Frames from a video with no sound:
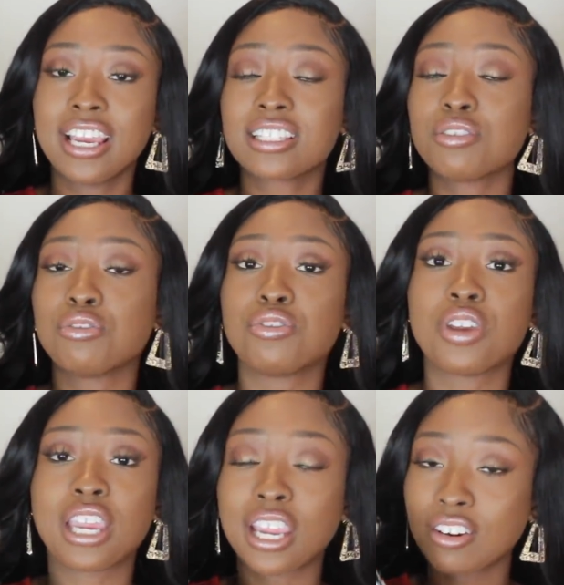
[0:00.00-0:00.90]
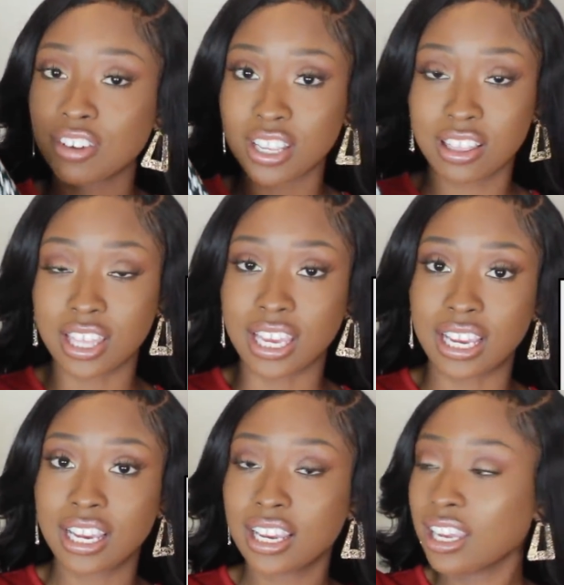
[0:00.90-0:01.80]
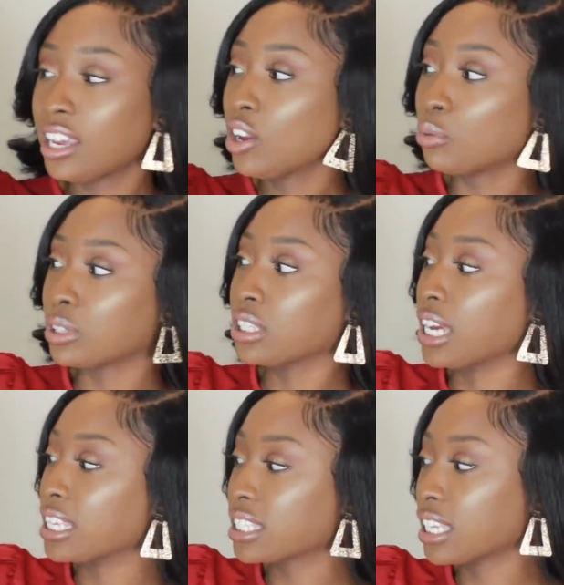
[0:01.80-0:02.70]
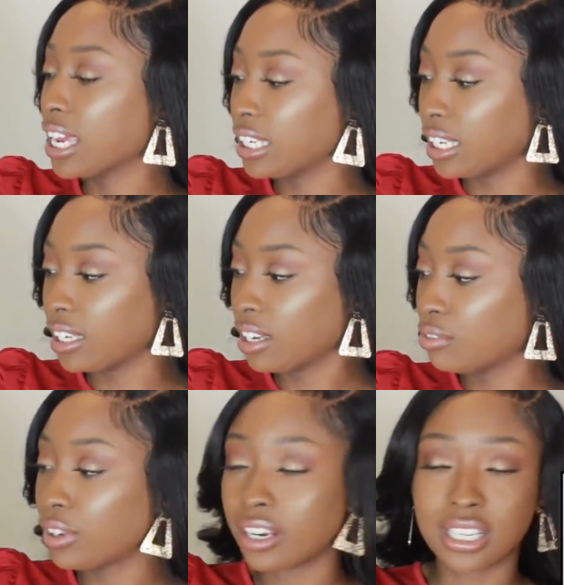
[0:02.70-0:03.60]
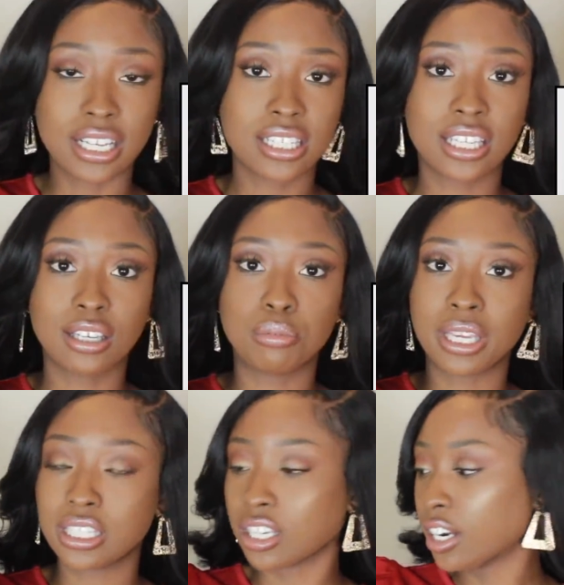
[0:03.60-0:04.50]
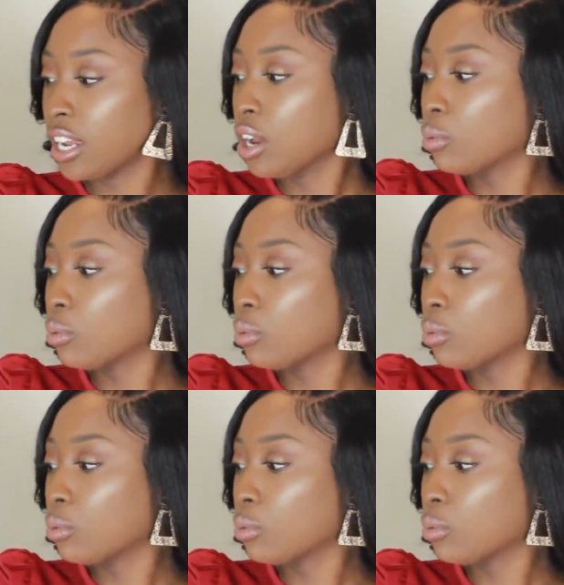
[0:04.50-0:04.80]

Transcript: It's a very thick with a nice lining, very nice thick blazer.